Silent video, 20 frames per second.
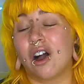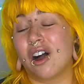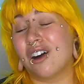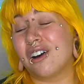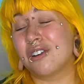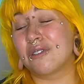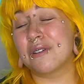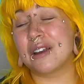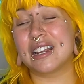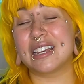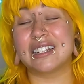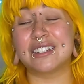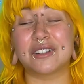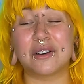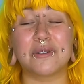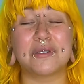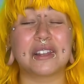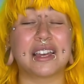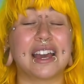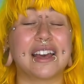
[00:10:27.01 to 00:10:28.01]
already
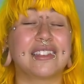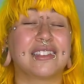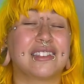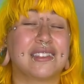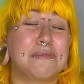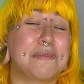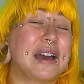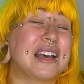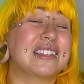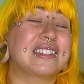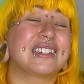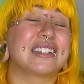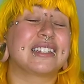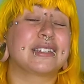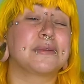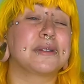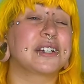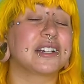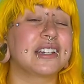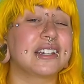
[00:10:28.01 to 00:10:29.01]
don't get the best
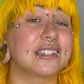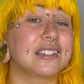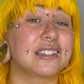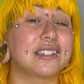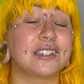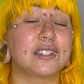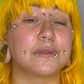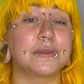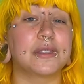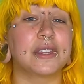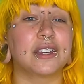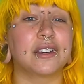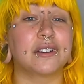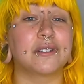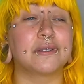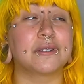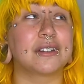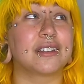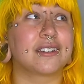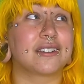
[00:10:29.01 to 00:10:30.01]
experiences when they
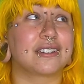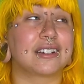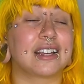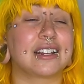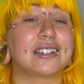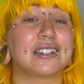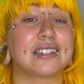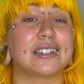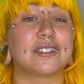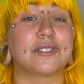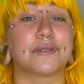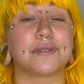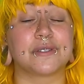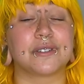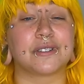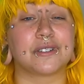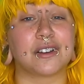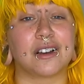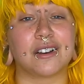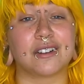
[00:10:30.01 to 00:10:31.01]
go to their dentists or
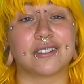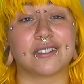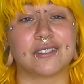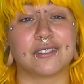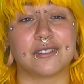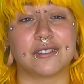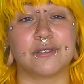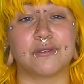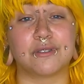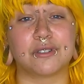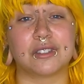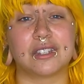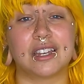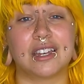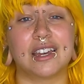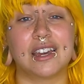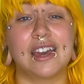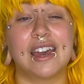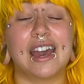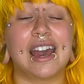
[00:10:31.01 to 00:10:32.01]
their doctors usually,